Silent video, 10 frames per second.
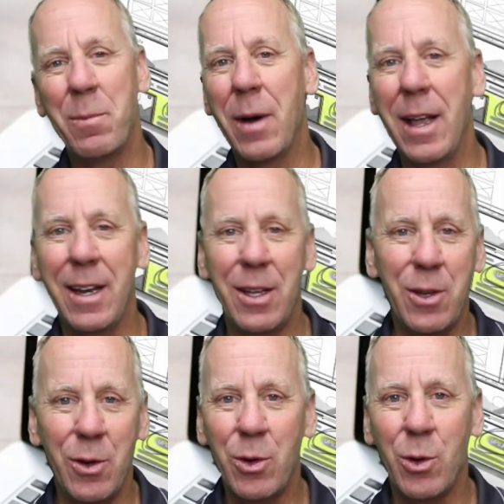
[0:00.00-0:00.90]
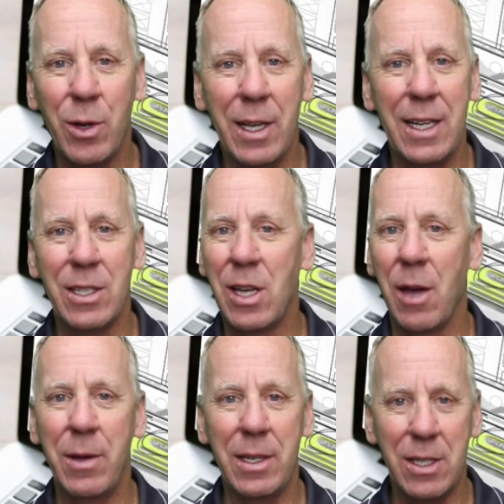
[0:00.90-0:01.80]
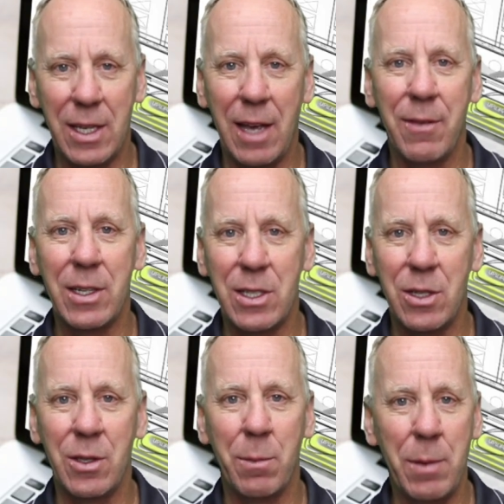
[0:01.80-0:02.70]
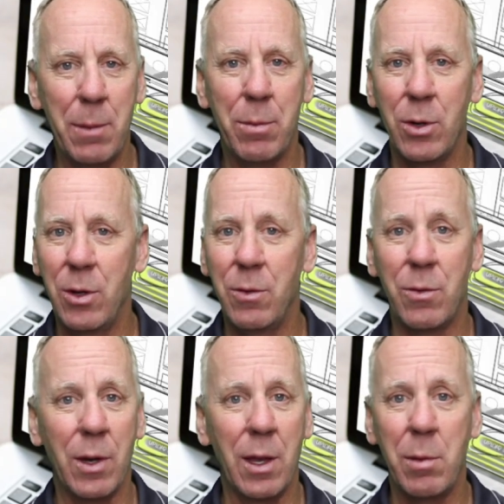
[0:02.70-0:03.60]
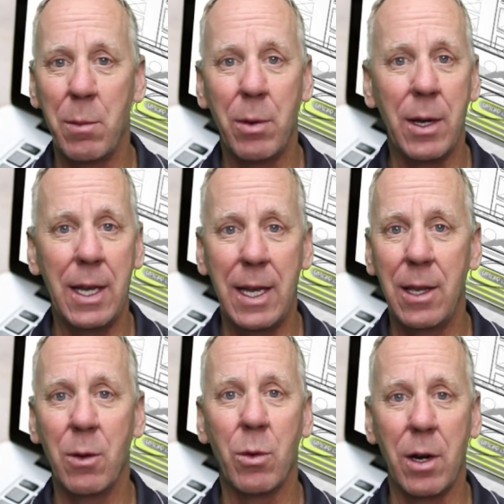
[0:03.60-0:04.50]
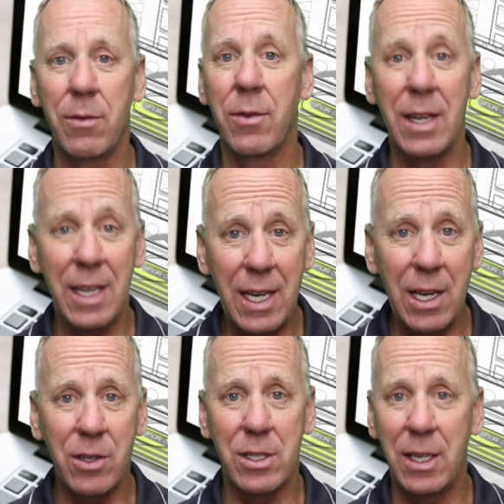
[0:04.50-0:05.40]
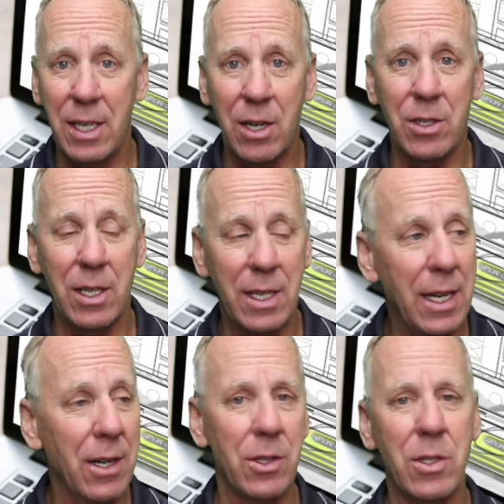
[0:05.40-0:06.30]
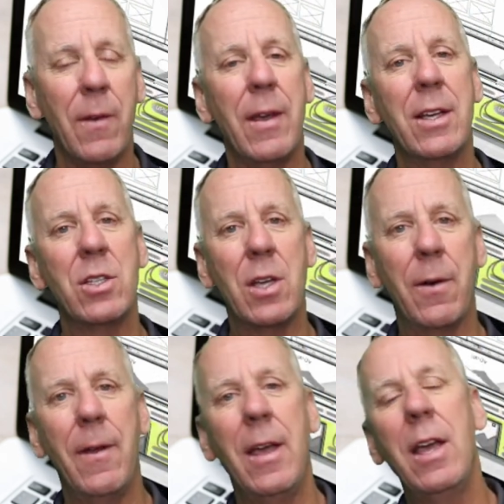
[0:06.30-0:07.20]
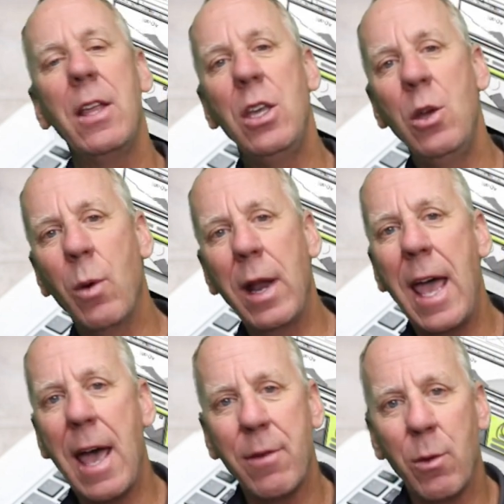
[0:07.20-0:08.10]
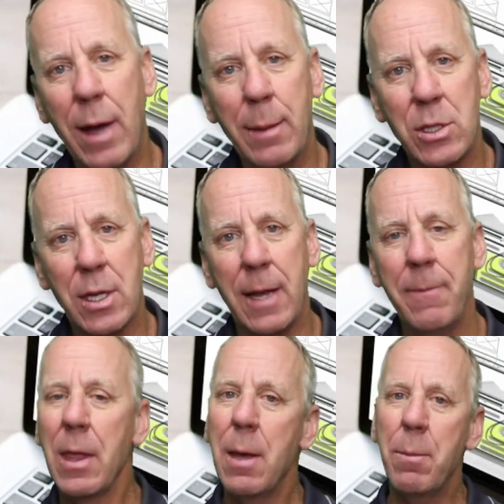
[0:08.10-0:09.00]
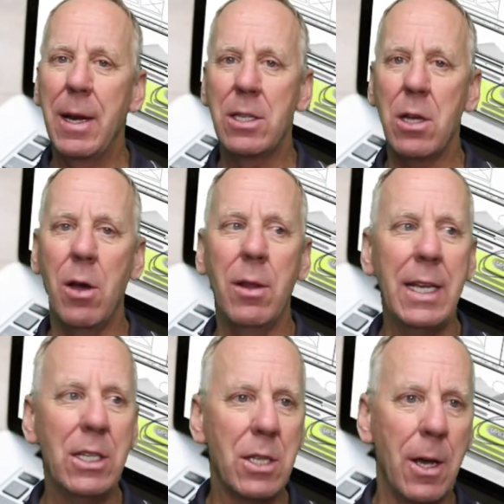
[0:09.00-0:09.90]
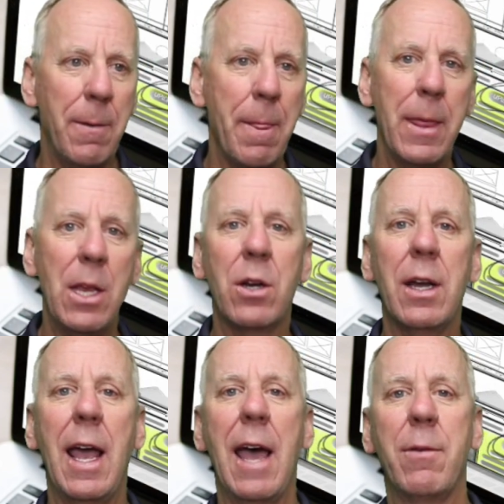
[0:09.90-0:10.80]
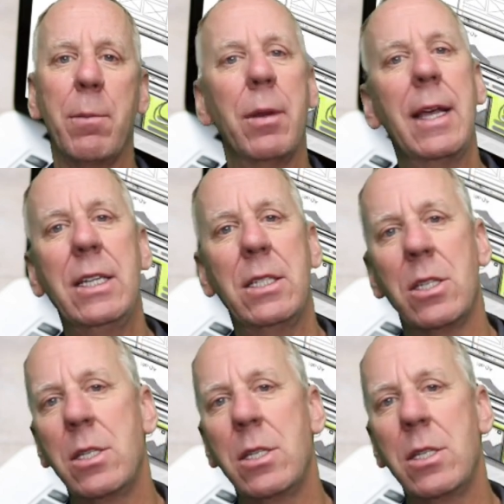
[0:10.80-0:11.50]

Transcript: But Google is going to give it to the people who've really been putting in the work for years and years and years. So you want to have a website, but it's only so you're going to have a place to